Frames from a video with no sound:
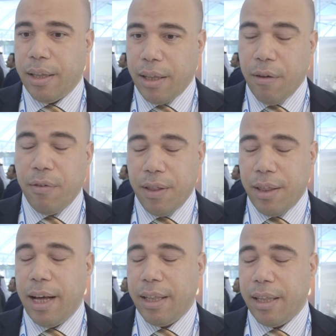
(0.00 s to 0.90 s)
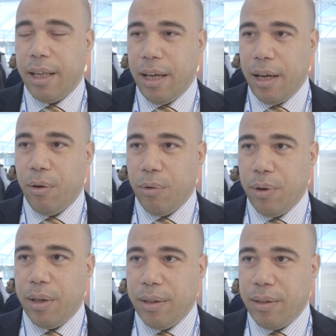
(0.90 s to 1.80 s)
tough in that,
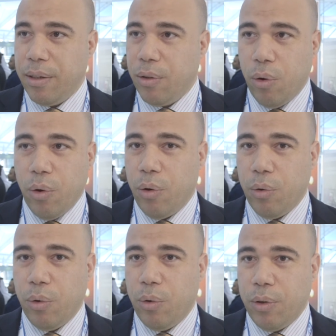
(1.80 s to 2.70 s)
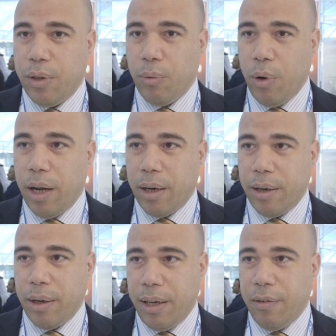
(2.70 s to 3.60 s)
though we are
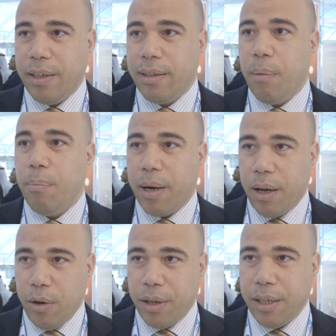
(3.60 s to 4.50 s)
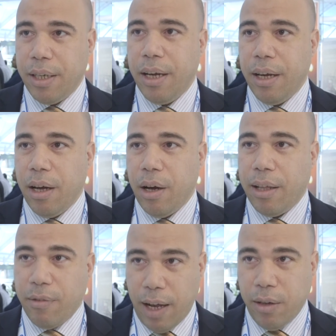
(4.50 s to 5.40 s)
giving the priority
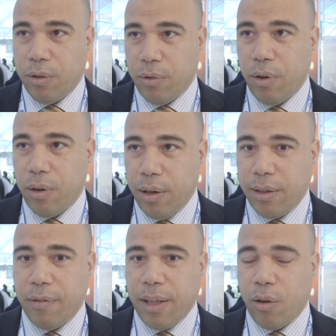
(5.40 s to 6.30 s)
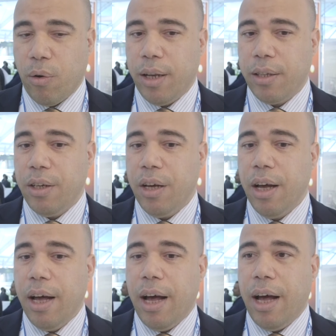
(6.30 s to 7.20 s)
and values for safety and quality.
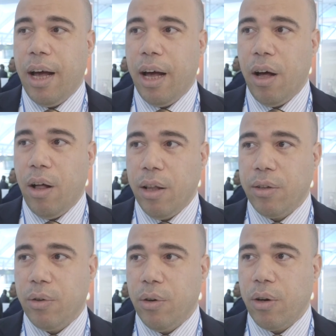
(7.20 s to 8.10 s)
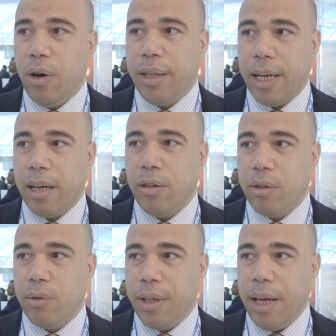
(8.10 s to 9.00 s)
Also,
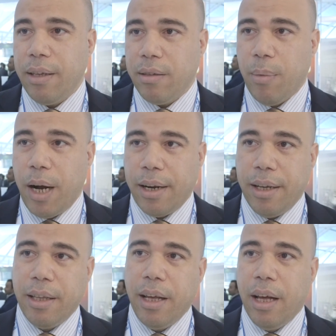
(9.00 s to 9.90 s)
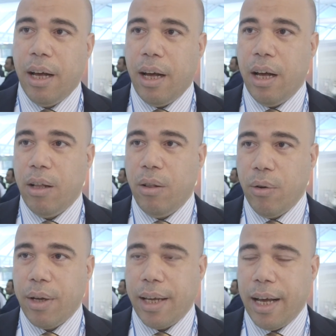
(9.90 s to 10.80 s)
contractors today in the market
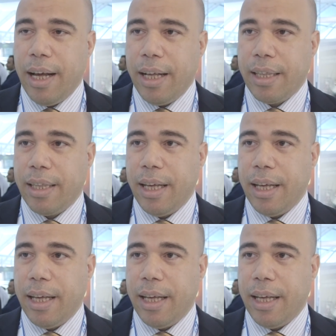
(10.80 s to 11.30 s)
looking at